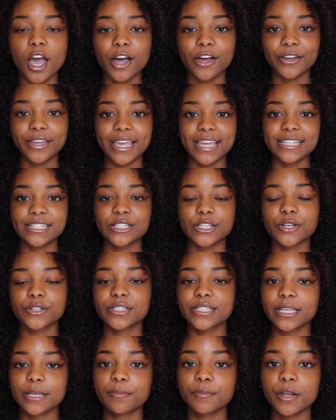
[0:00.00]
Okay, so
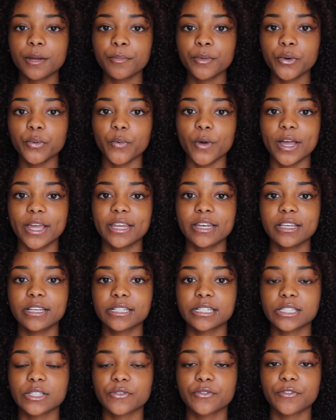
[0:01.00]
tip number 1
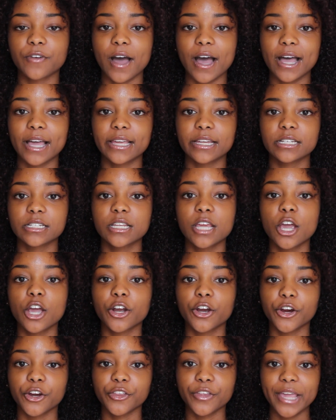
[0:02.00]
is to find
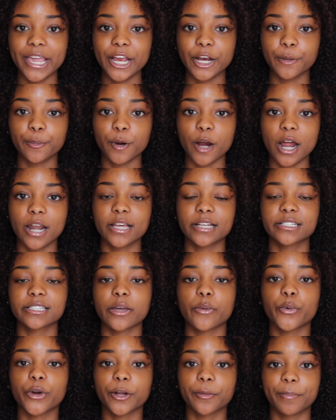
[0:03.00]
curly hair products
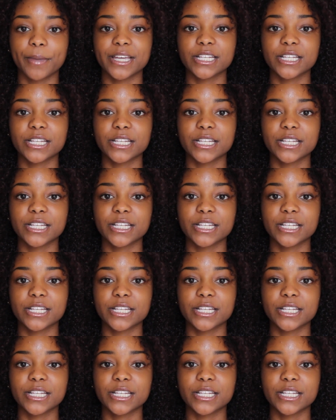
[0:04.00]
that work